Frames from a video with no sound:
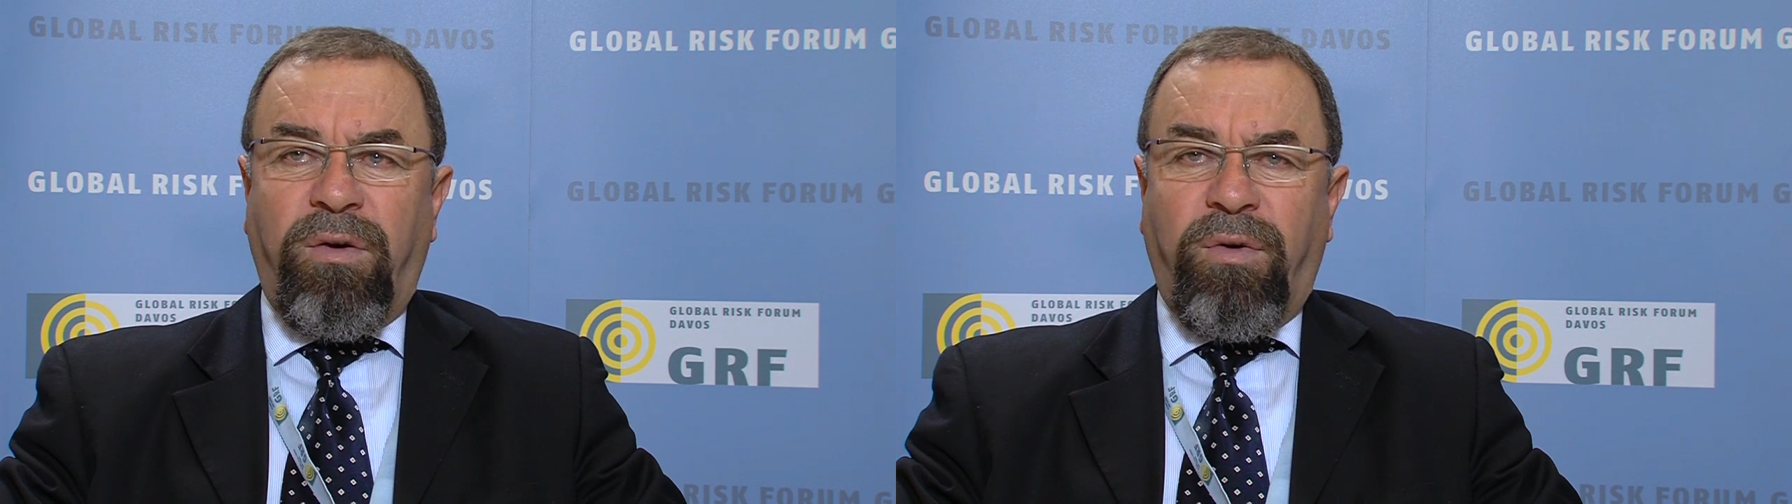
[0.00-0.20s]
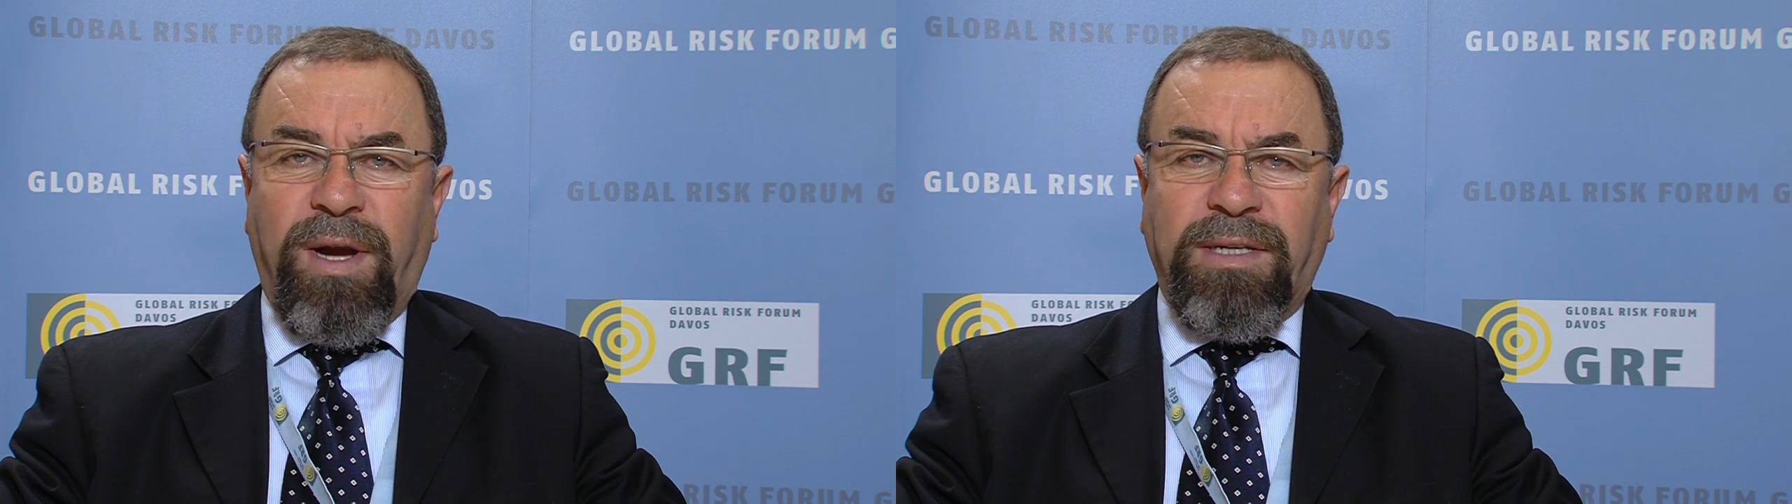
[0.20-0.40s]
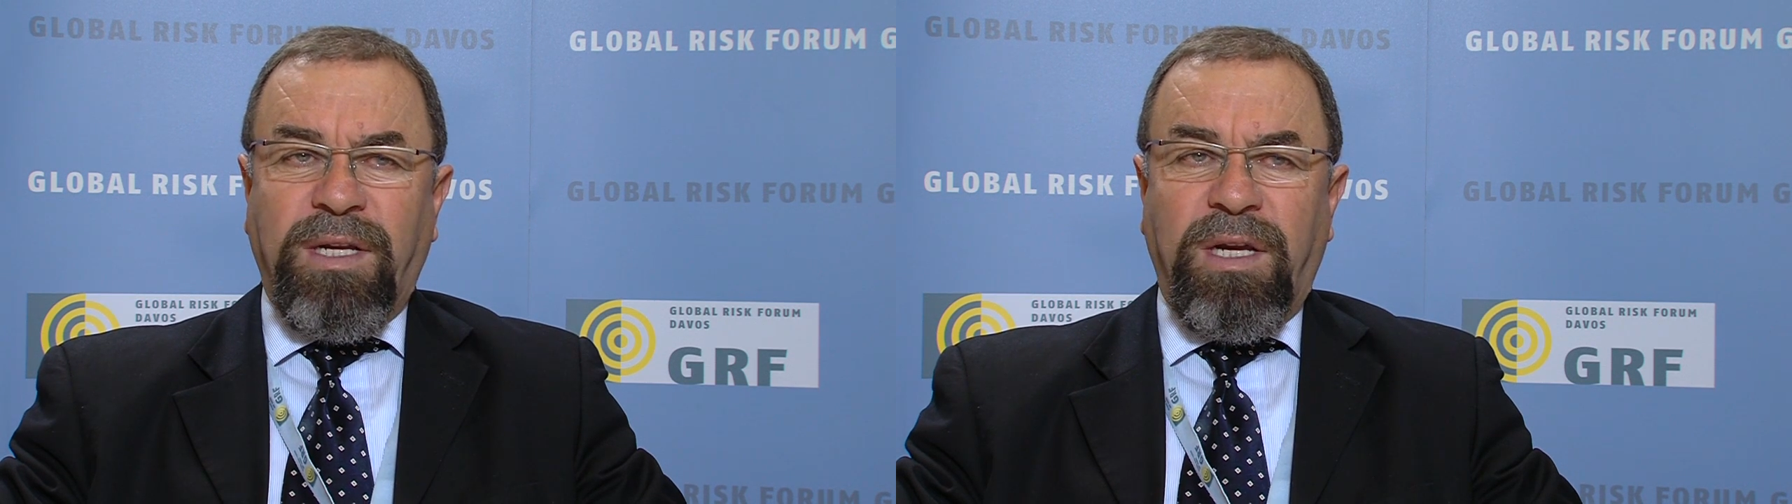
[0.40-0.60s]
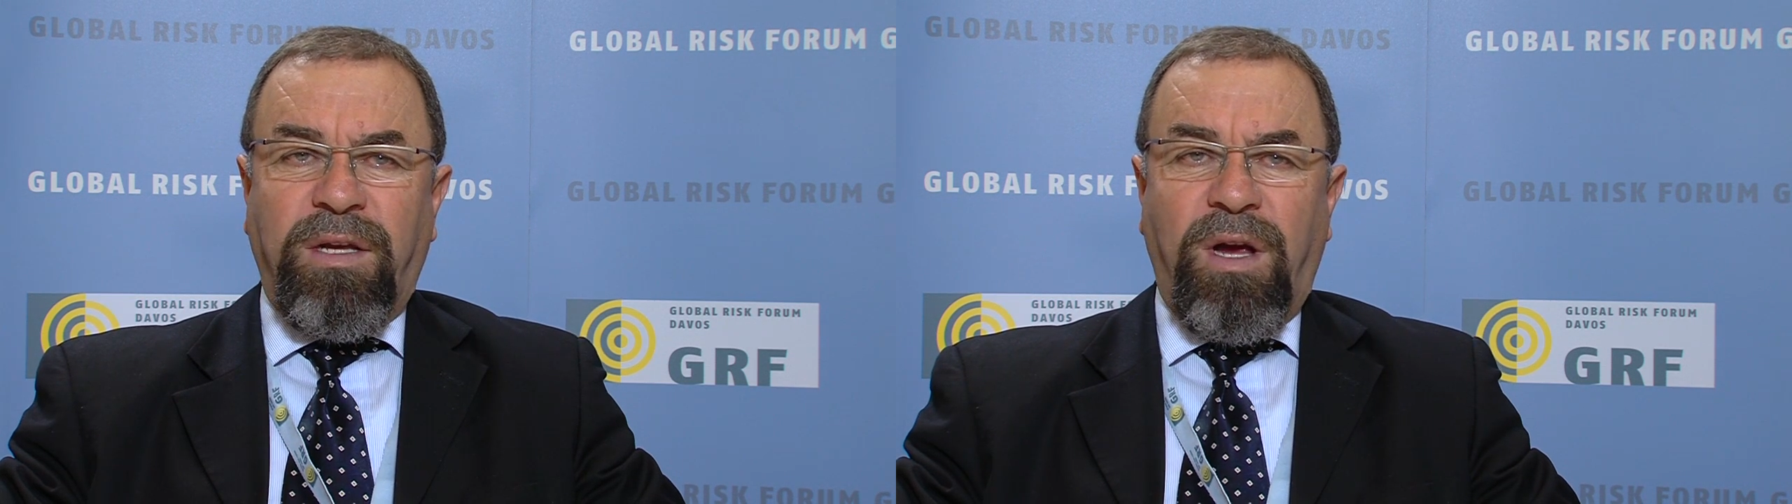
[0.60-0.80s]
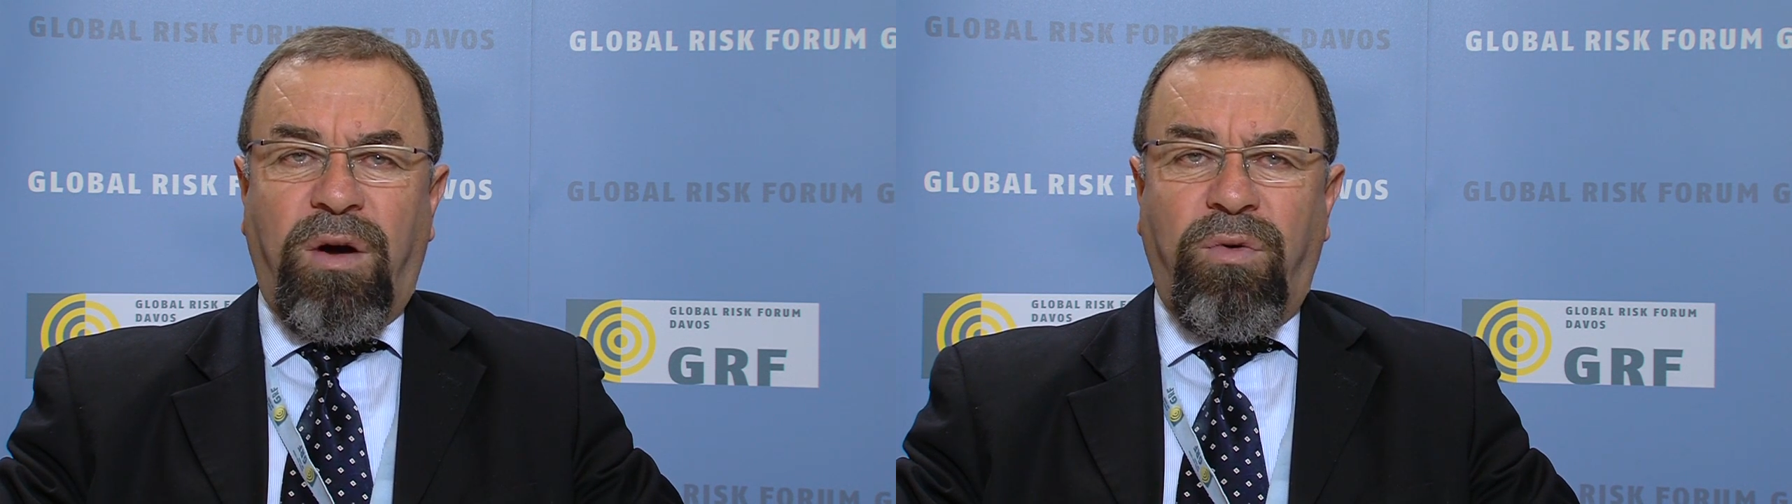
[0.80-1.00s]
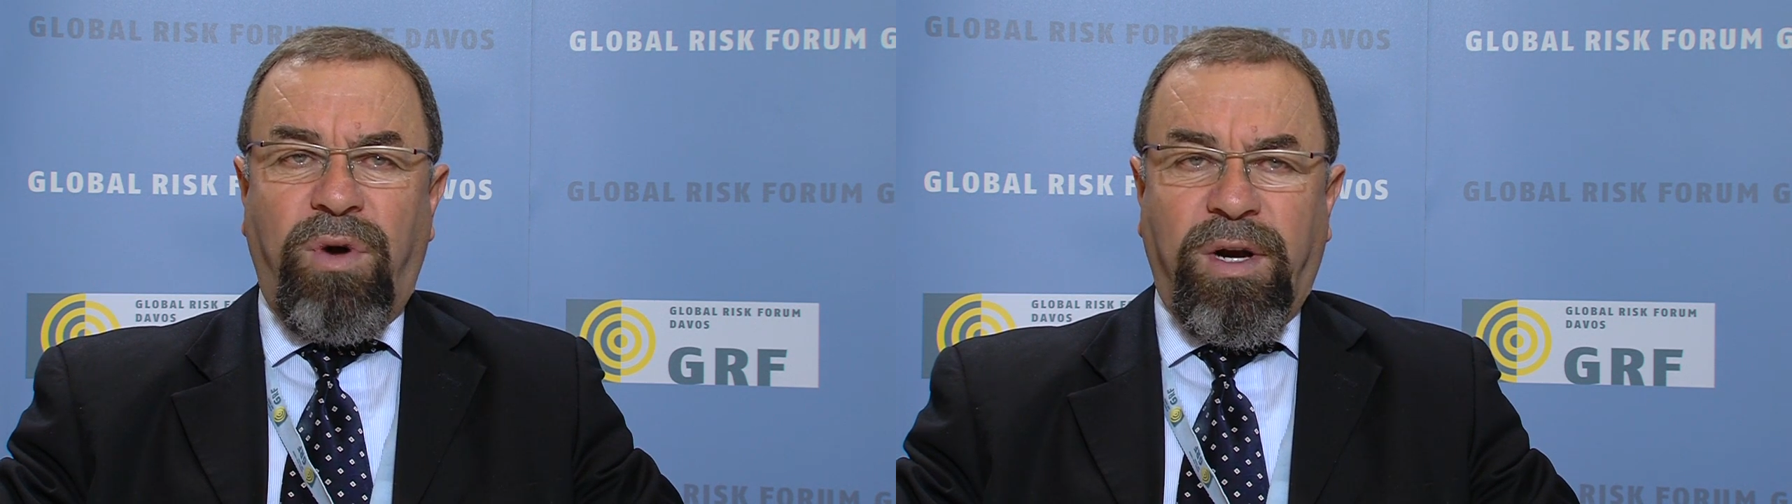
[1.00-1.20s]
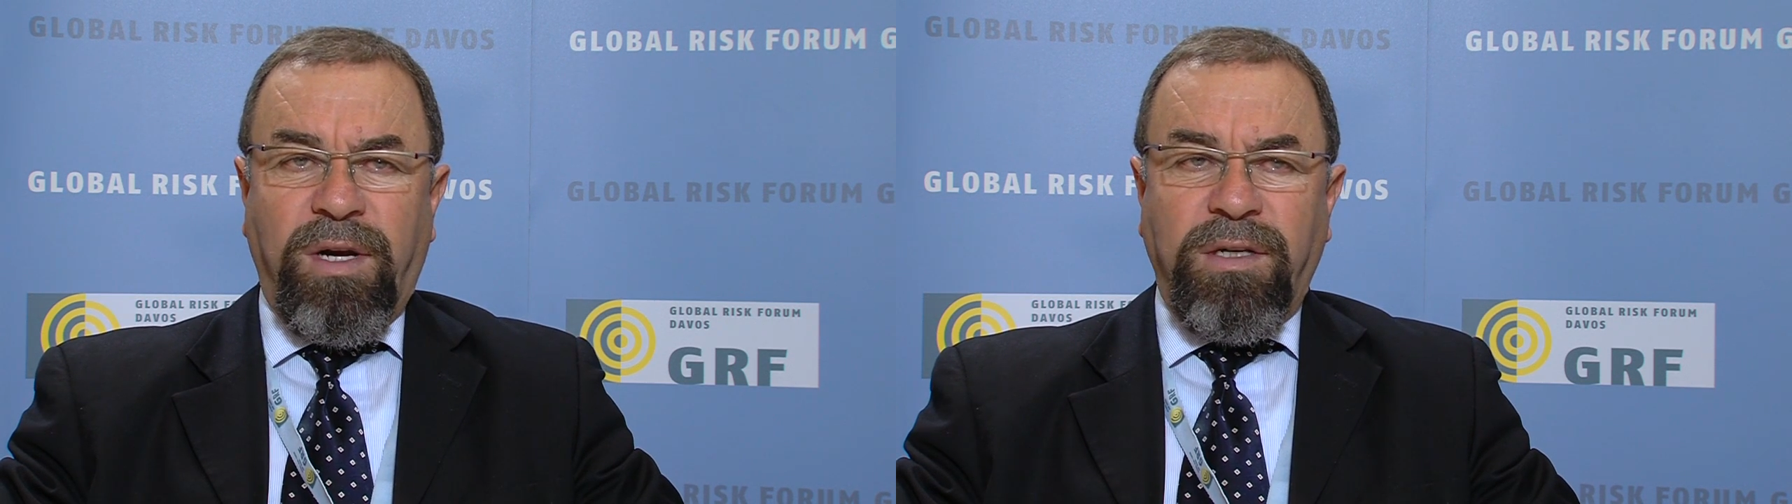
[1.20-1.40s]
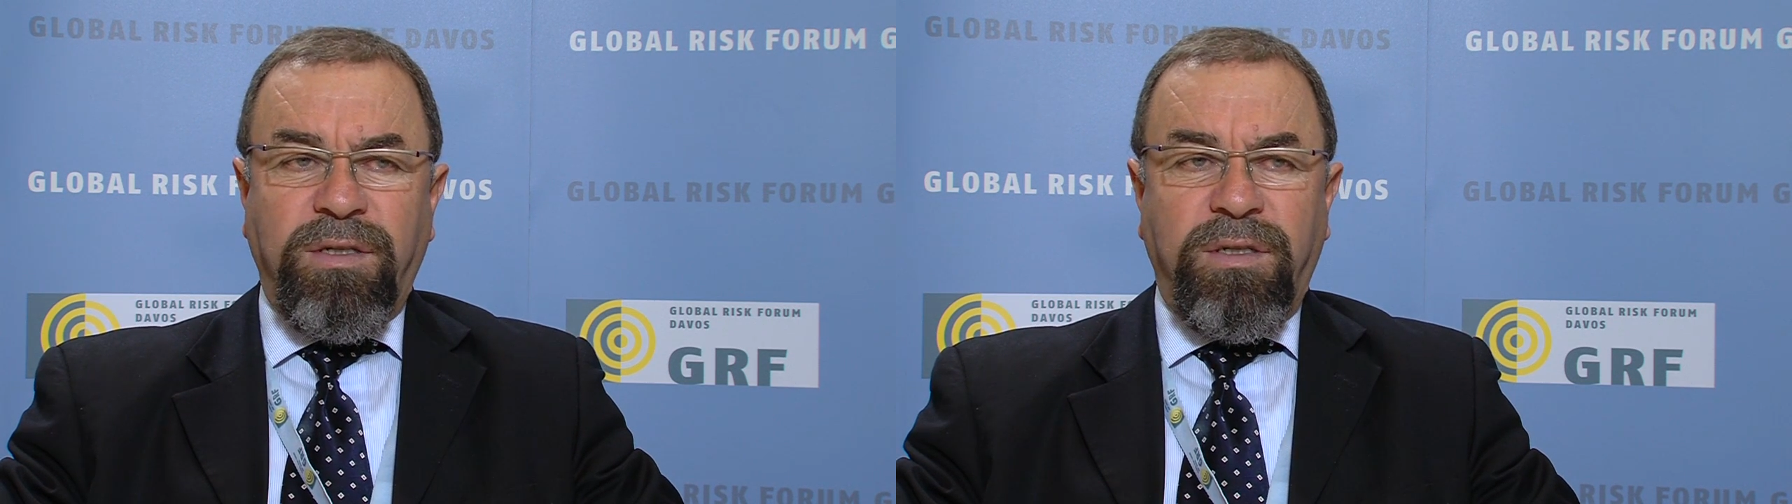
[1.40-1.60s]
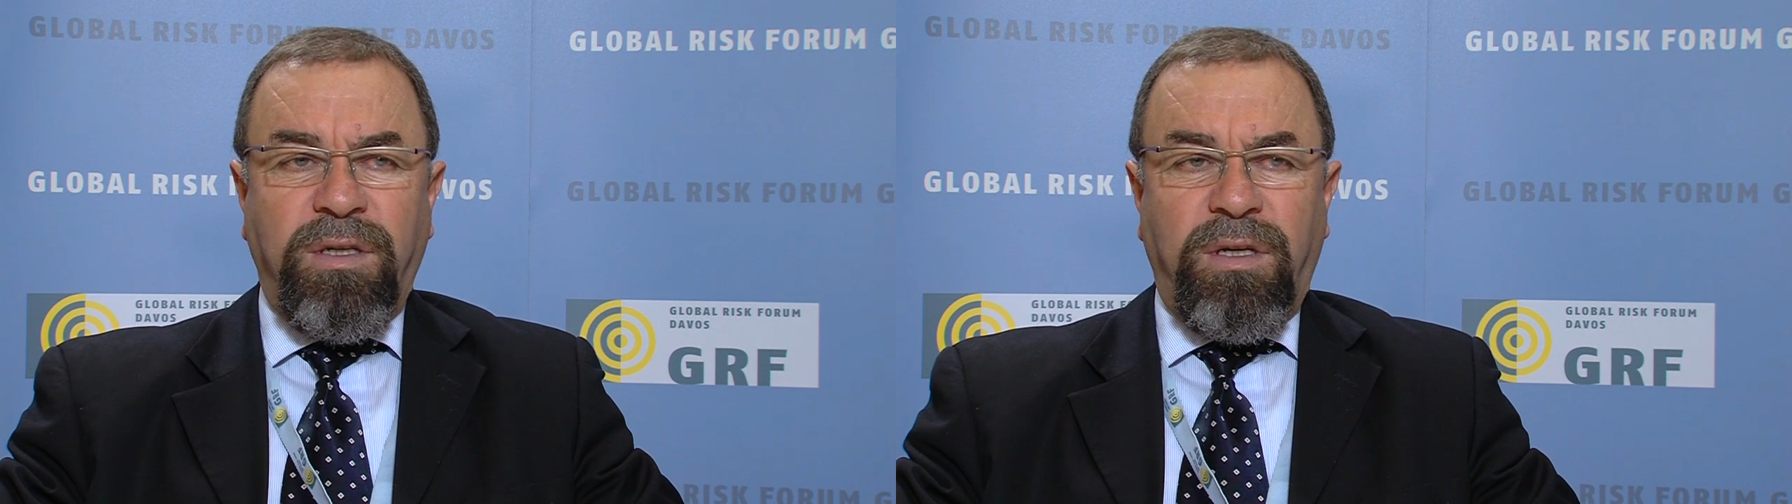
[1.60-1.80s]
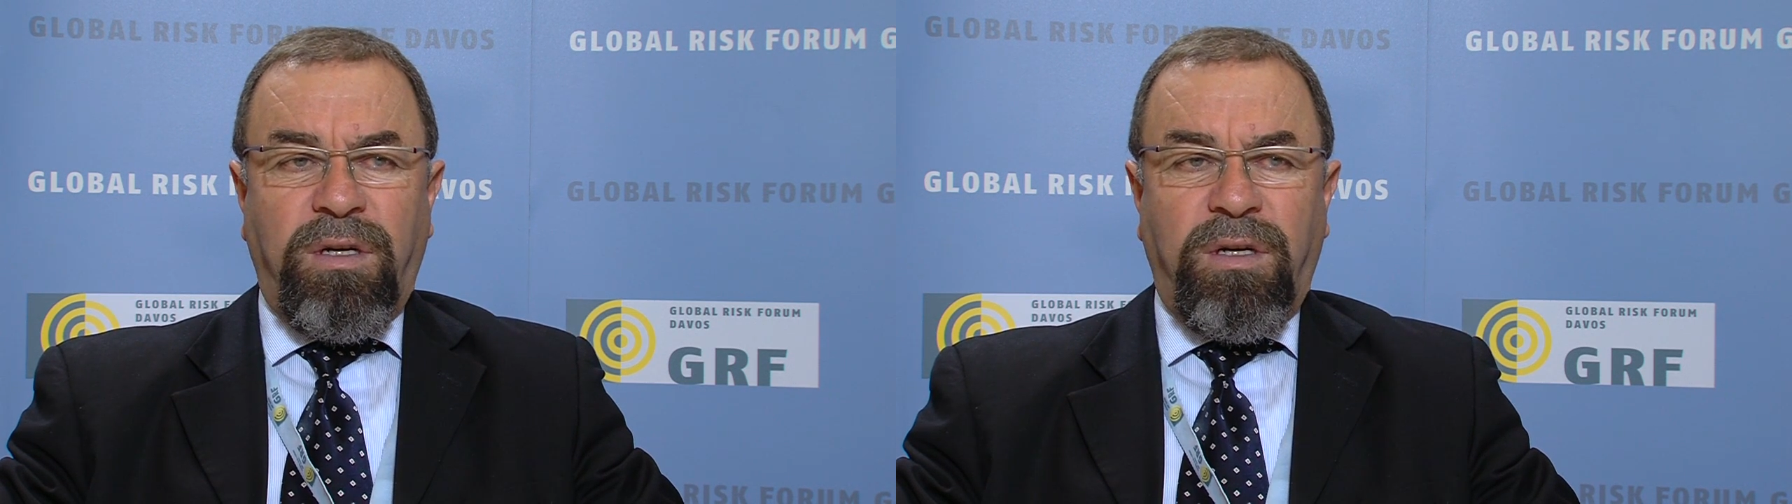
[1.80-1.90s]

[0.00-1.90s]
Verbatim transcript: raising the awareness